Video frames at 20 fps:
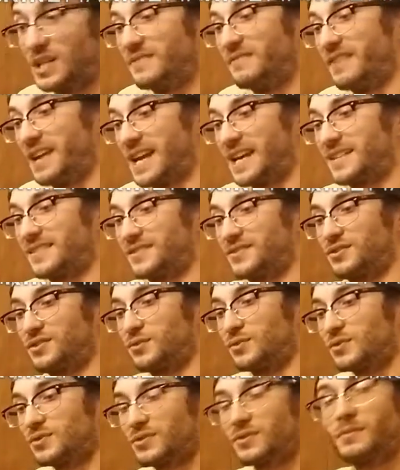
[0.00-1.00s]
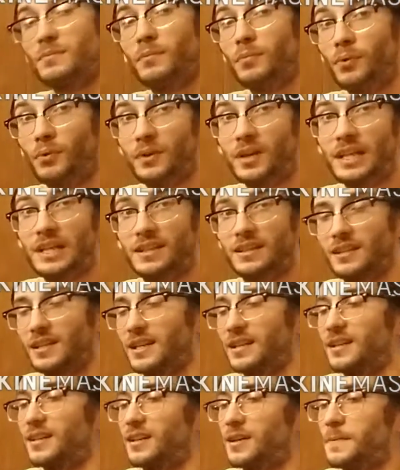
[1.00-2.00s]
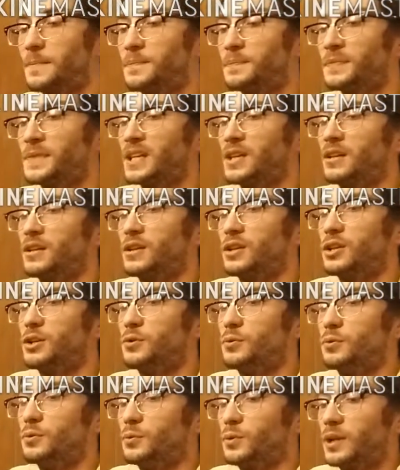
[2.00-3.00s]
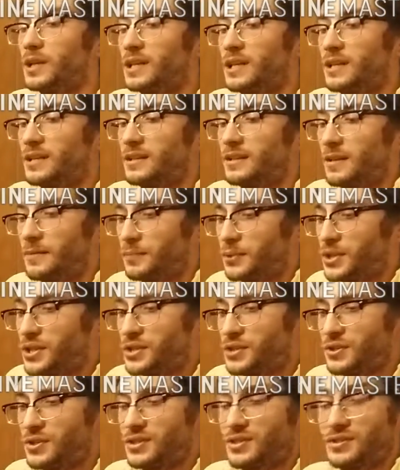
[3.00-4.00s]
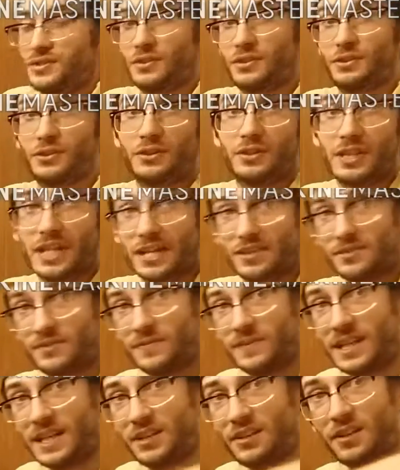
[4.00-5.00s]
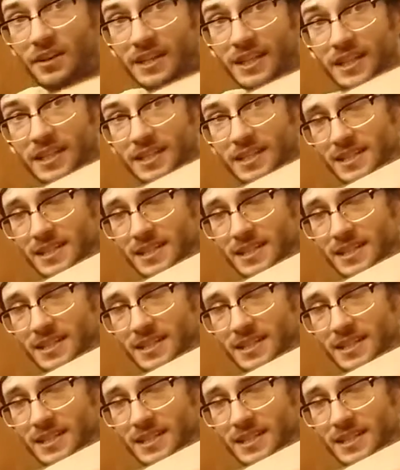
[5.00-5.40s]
advance to a certain point. Like and I'm pretty sure it's the third Castlevania on the